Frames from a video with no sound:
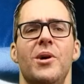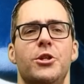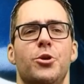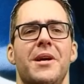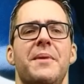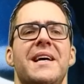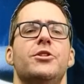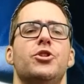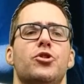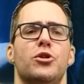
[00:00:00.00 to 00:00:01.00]
one treatment
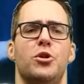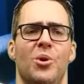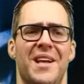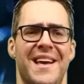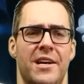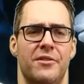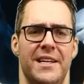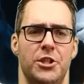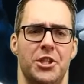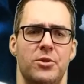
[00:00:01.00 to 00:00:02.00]
is surgical
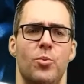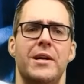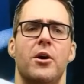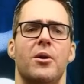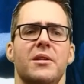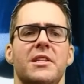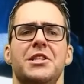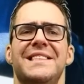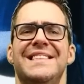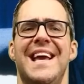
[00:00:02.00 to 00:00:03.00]
interventions. When cartilage
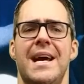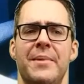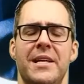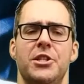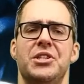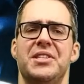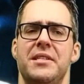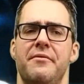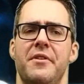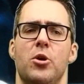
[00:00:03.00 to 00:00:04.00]
is damaged,
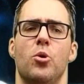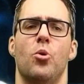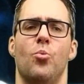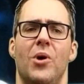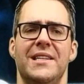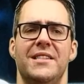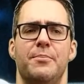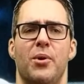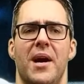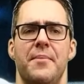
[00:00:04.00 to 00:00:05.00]
severe, or
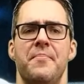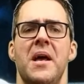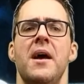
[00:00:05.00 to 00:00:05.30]
widespread,